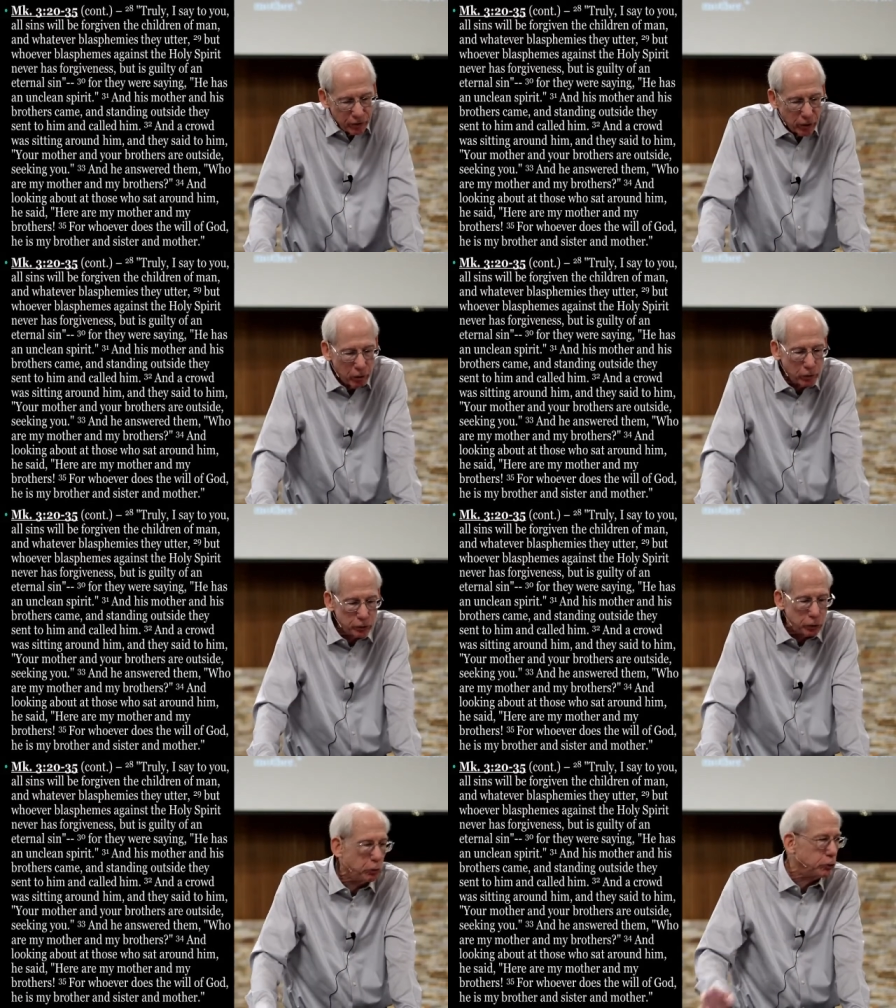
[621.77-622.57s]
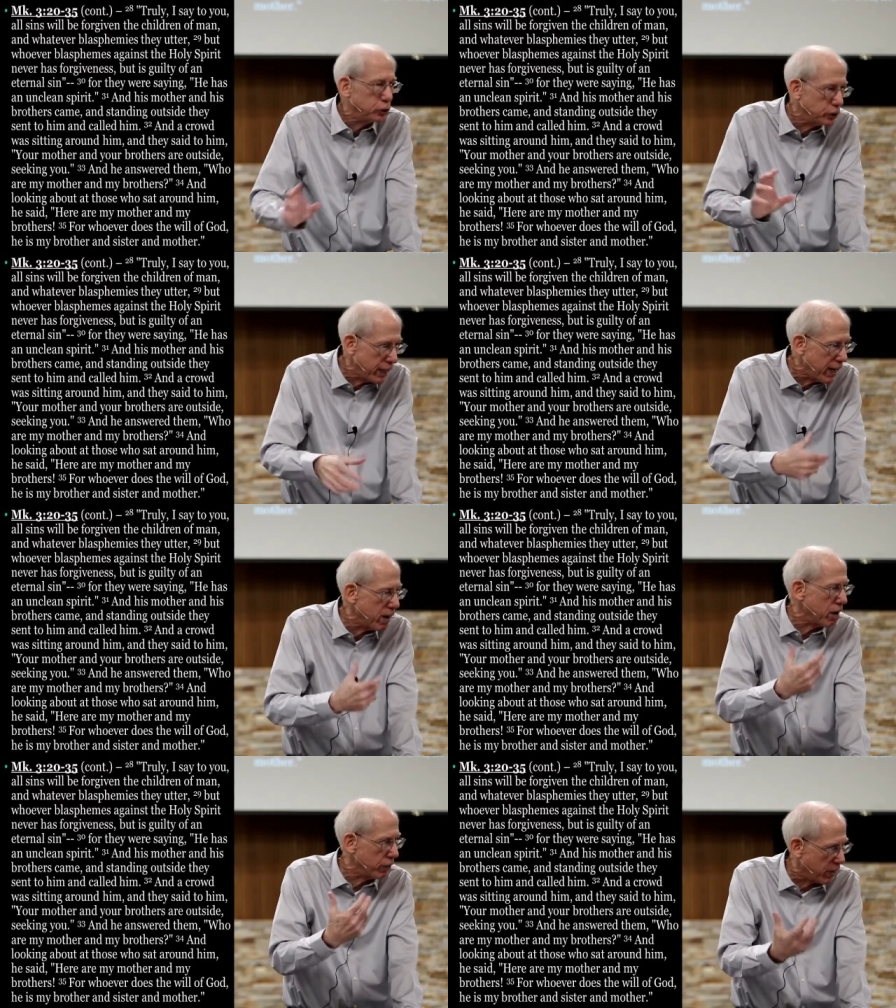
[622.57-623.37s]
And those who
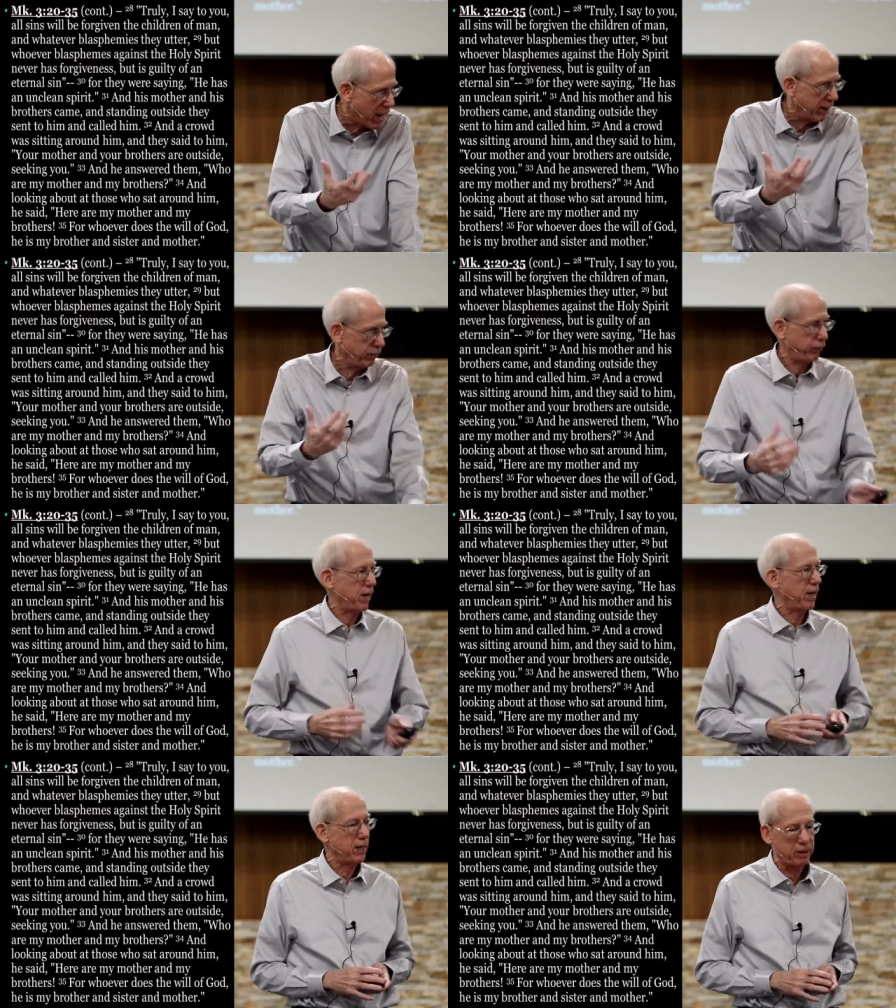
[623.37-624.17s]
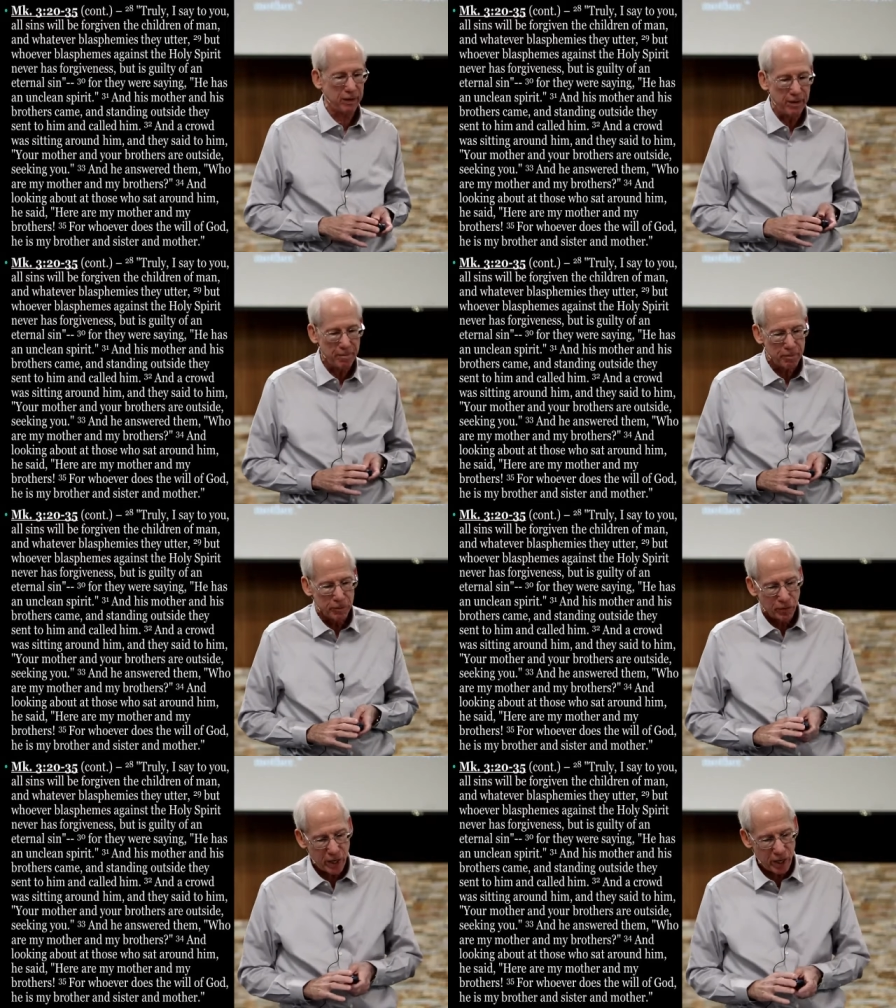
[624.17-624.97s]
share that faith,
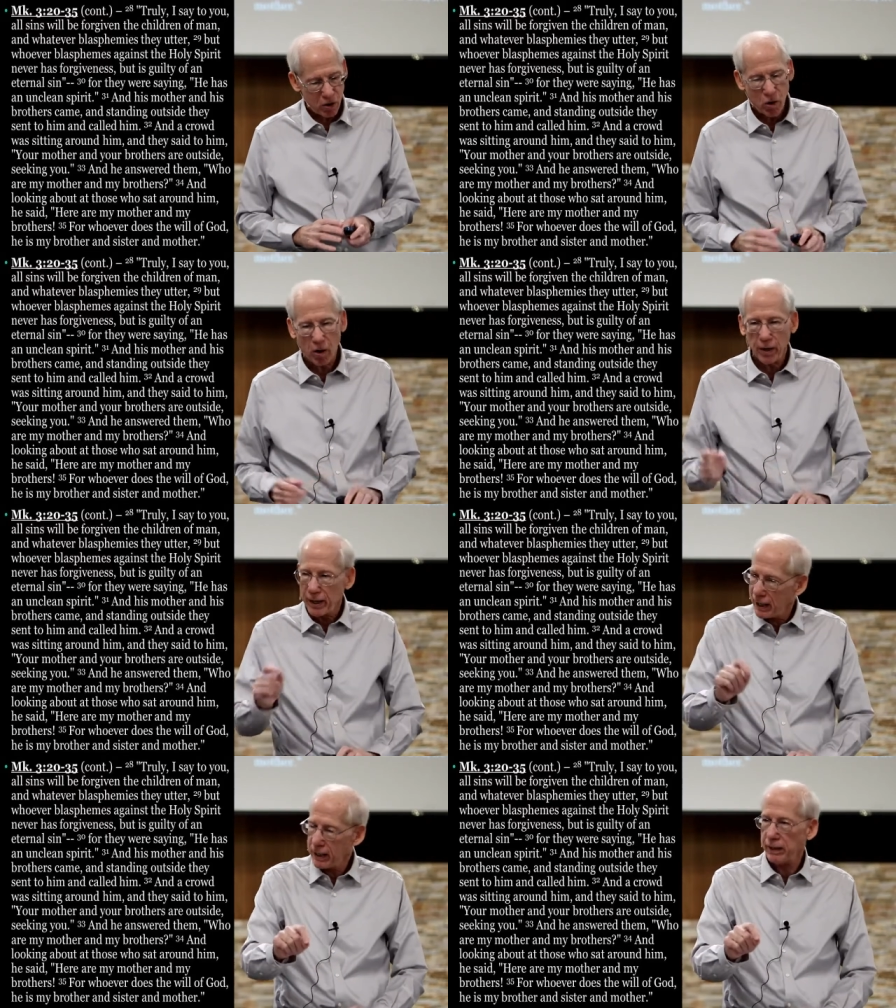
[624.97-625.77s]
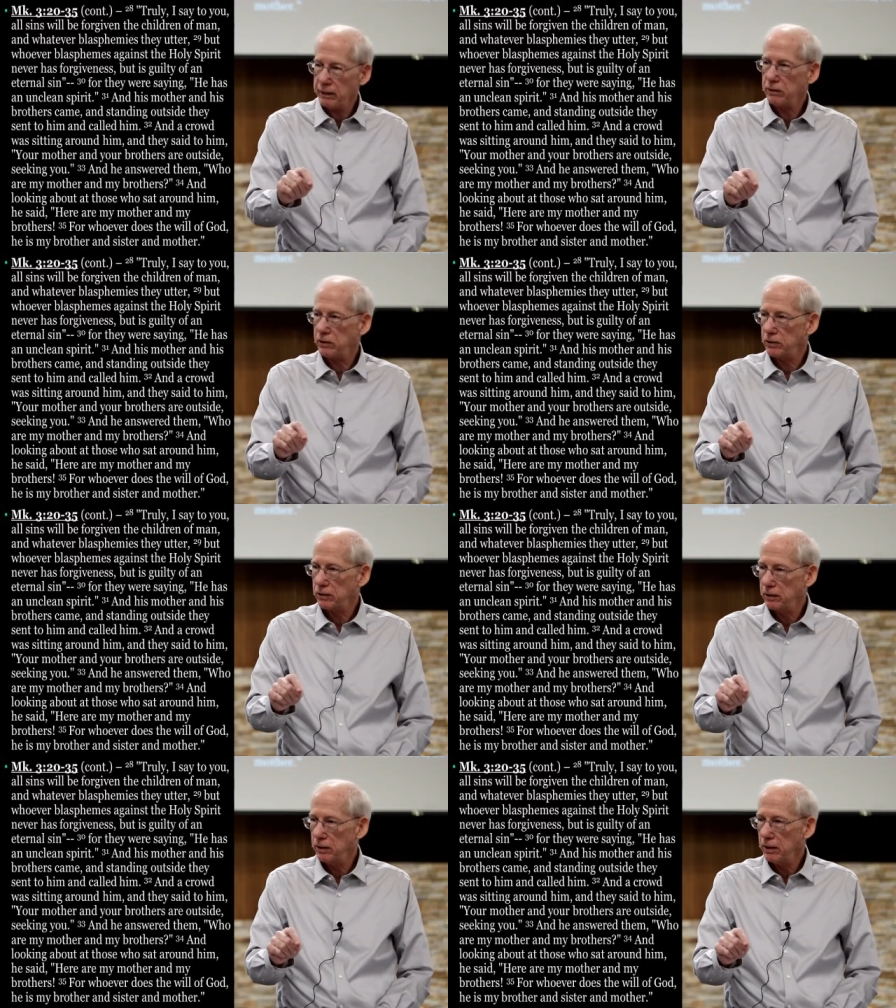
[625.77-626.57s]
they are
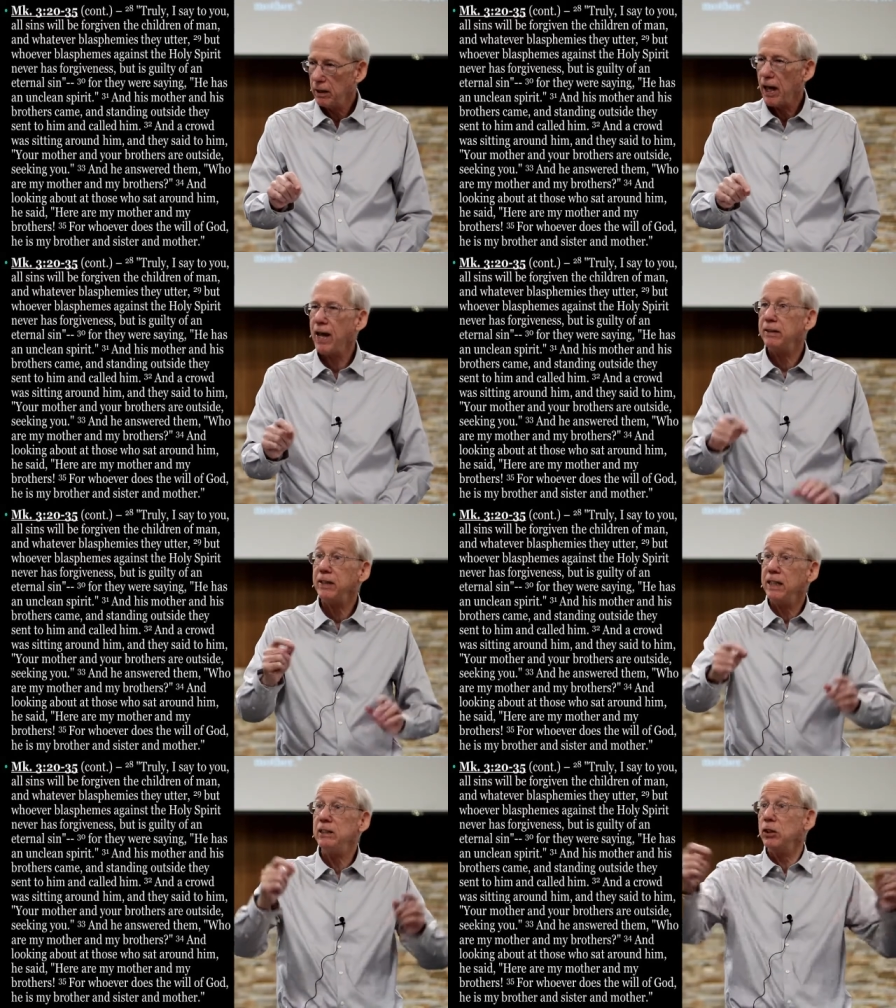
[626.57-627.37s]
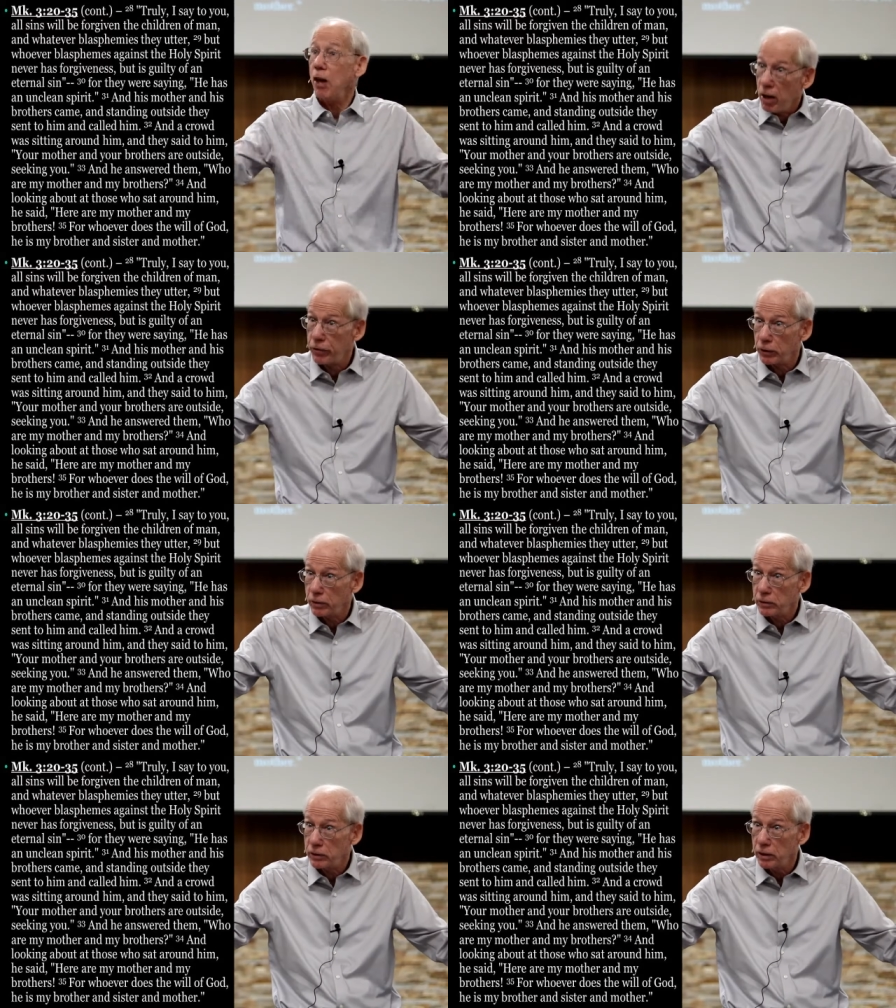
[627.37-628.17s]
his and each
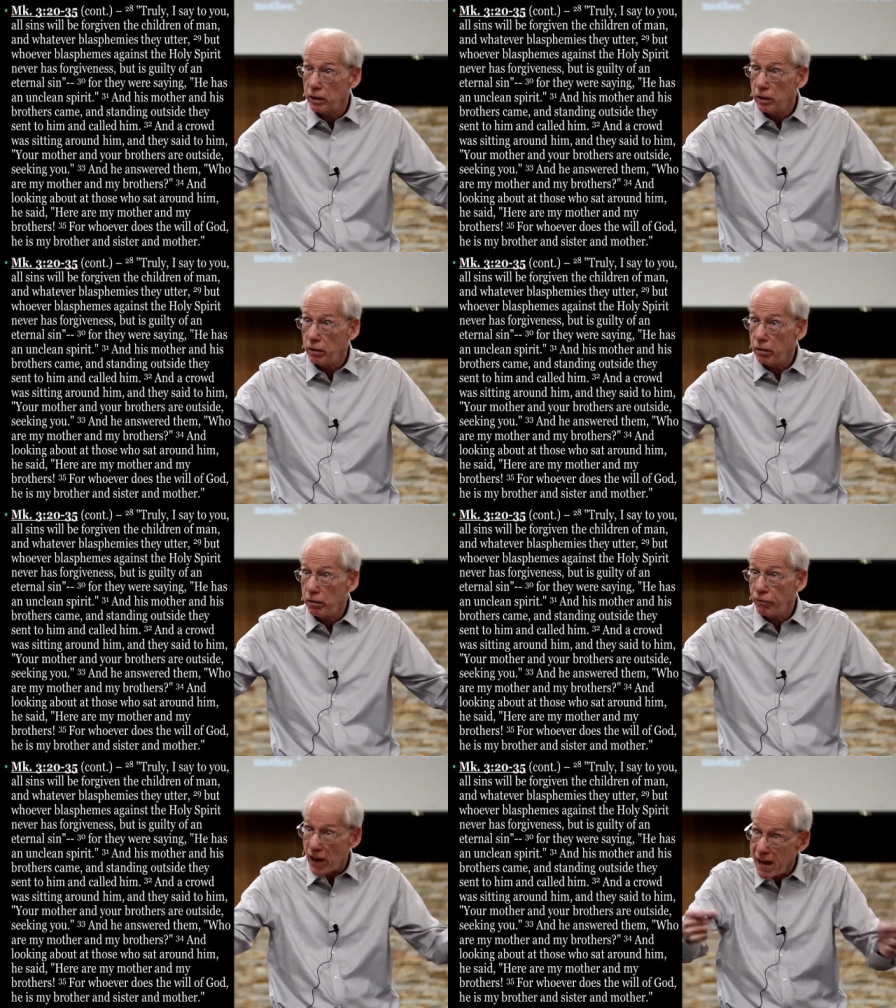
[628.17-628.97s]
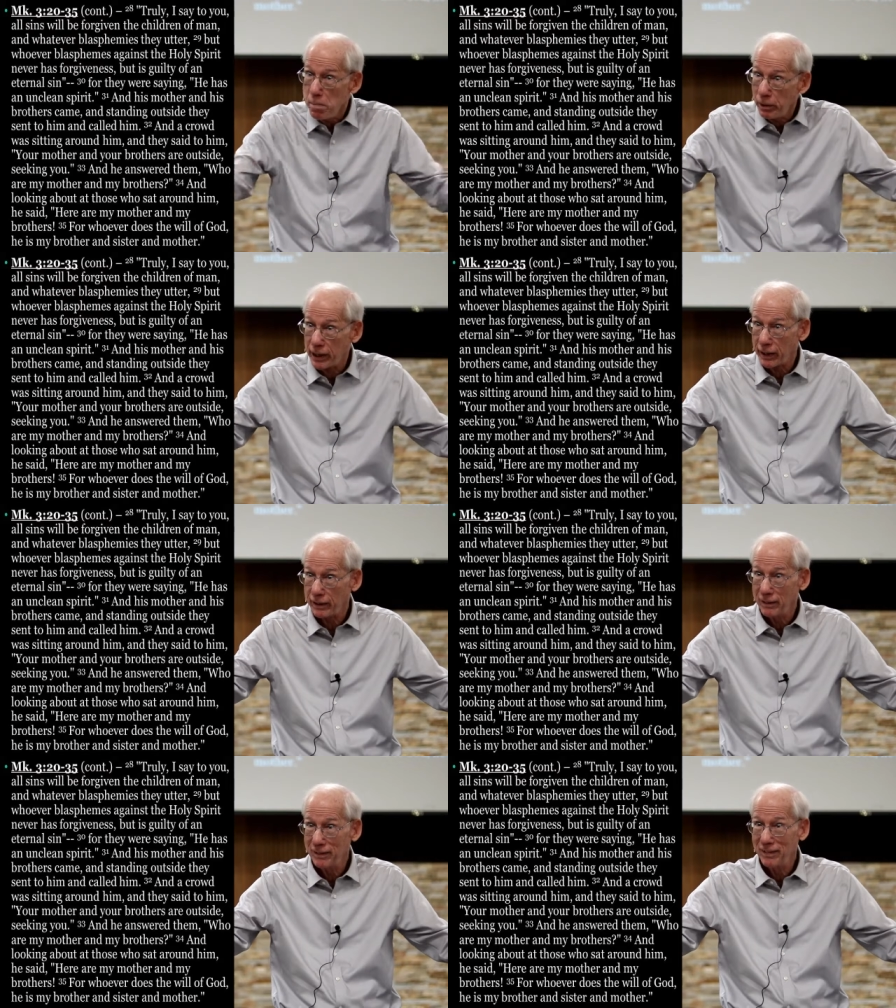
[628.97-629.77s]
other's family.